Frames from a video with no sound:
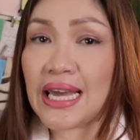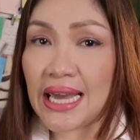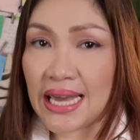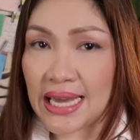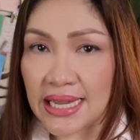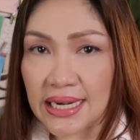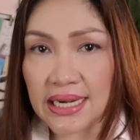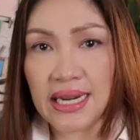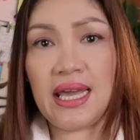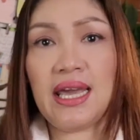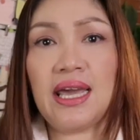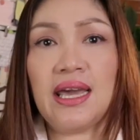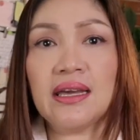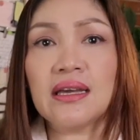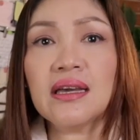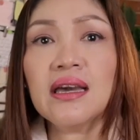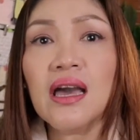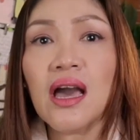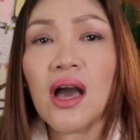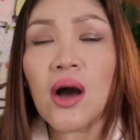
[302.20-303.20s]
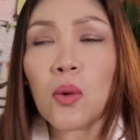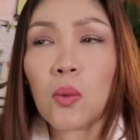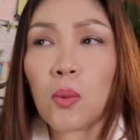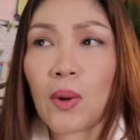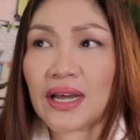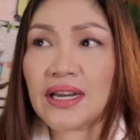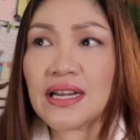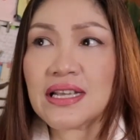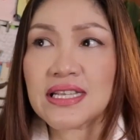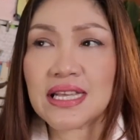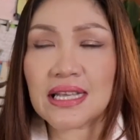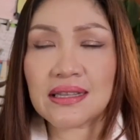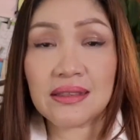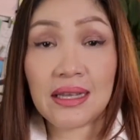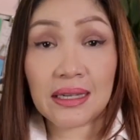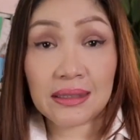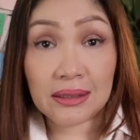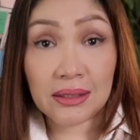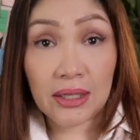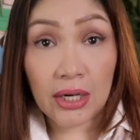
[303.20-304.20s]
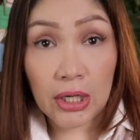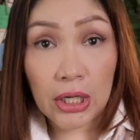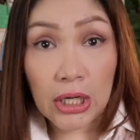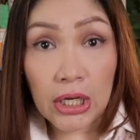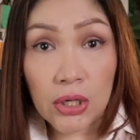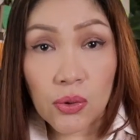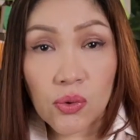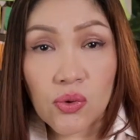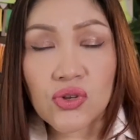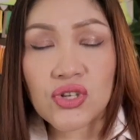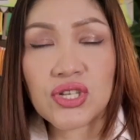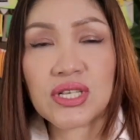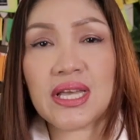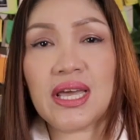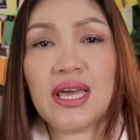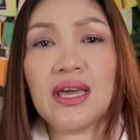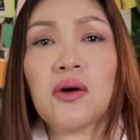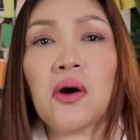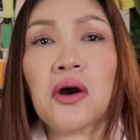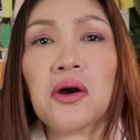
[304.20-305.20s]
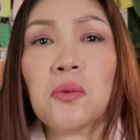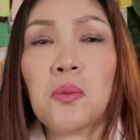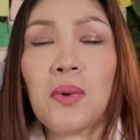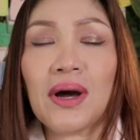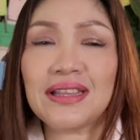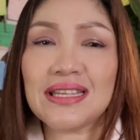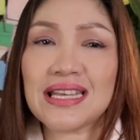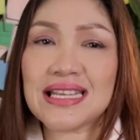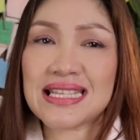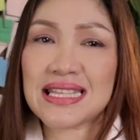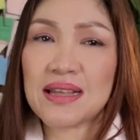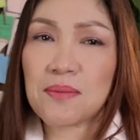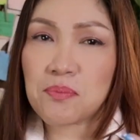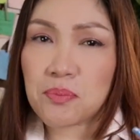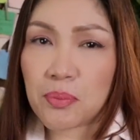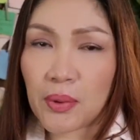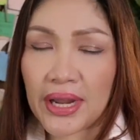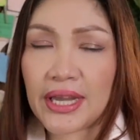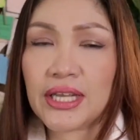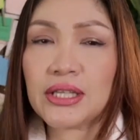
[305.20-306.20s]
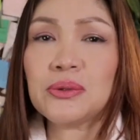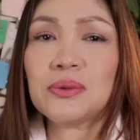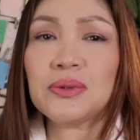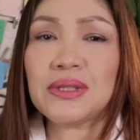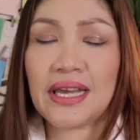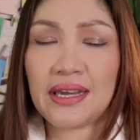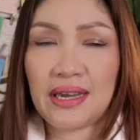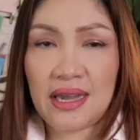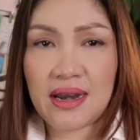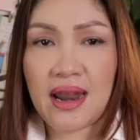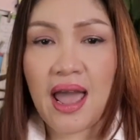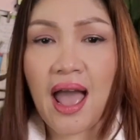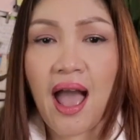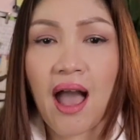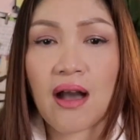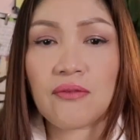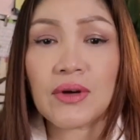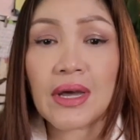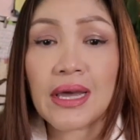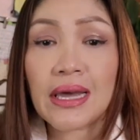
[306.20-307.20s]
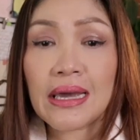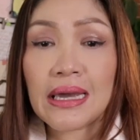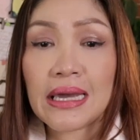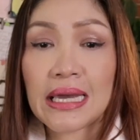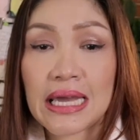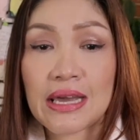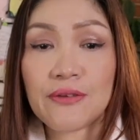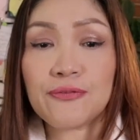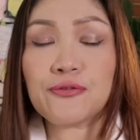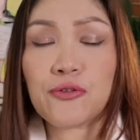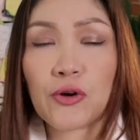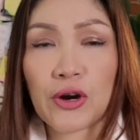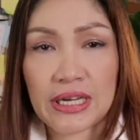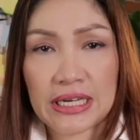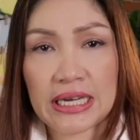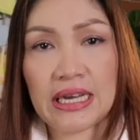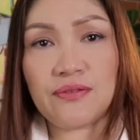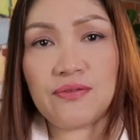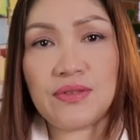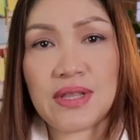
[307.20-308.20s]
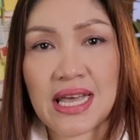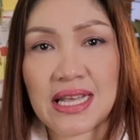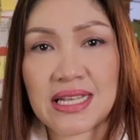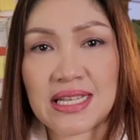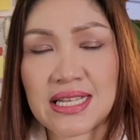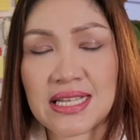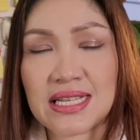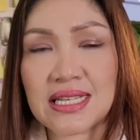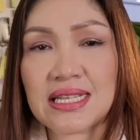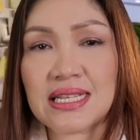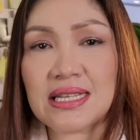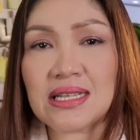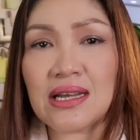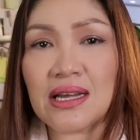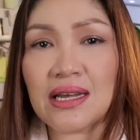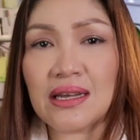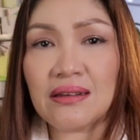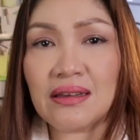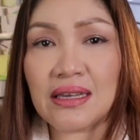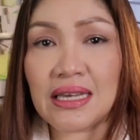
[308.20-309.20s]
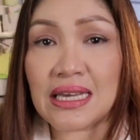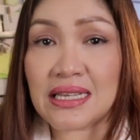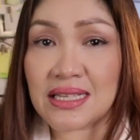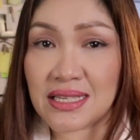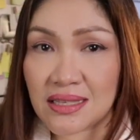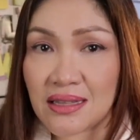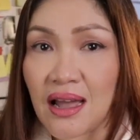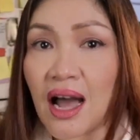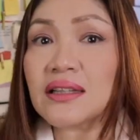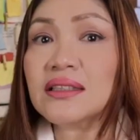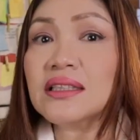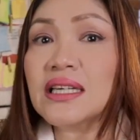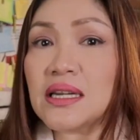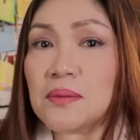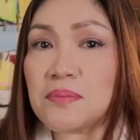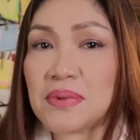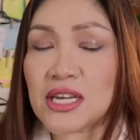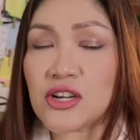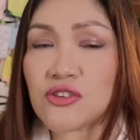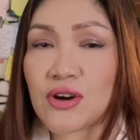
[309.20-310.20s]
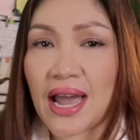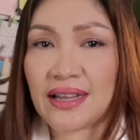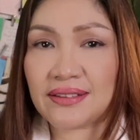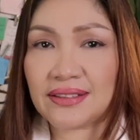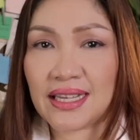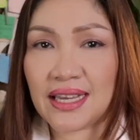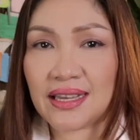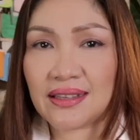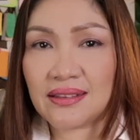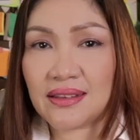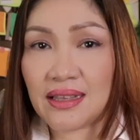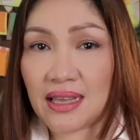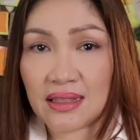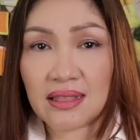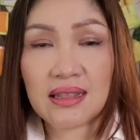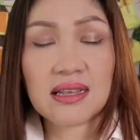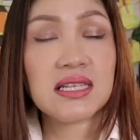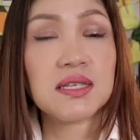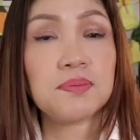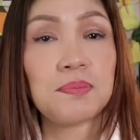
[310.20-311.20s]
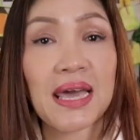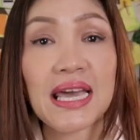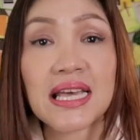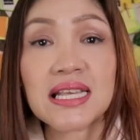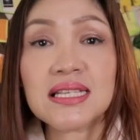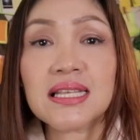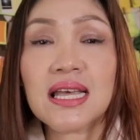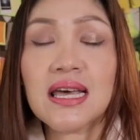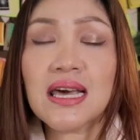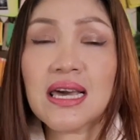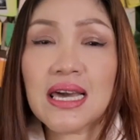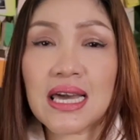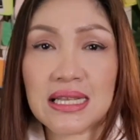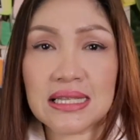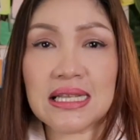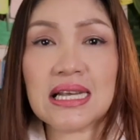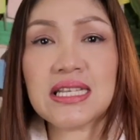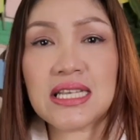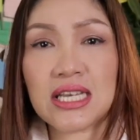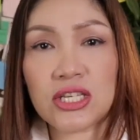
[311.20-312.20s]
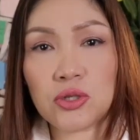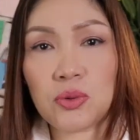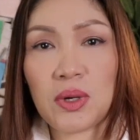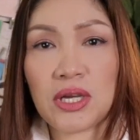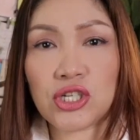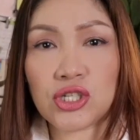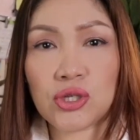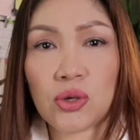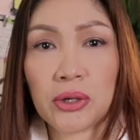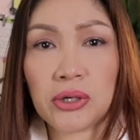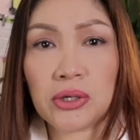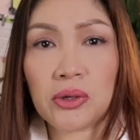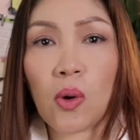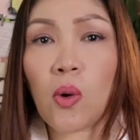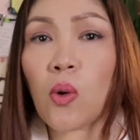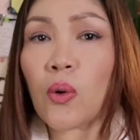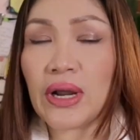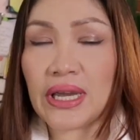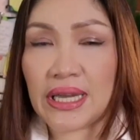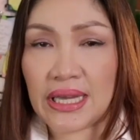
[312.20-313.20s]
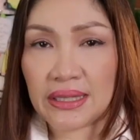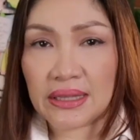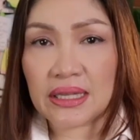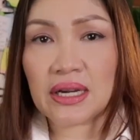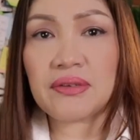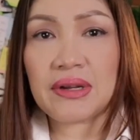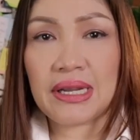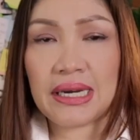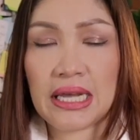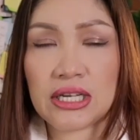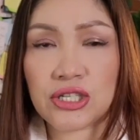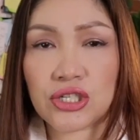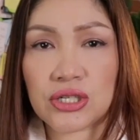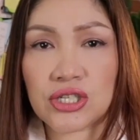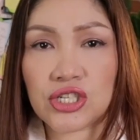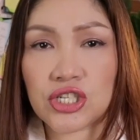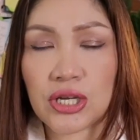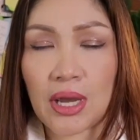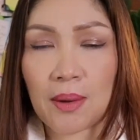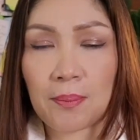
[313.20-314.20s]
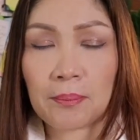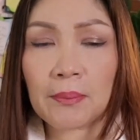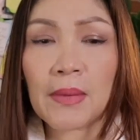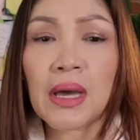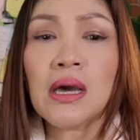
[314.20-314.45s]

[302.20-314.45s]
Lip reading: gaining, what is it that they're losing, or what is the breakthrough they can have if forgiveness is not going to be granted in the space, in the situation, or in the relationship.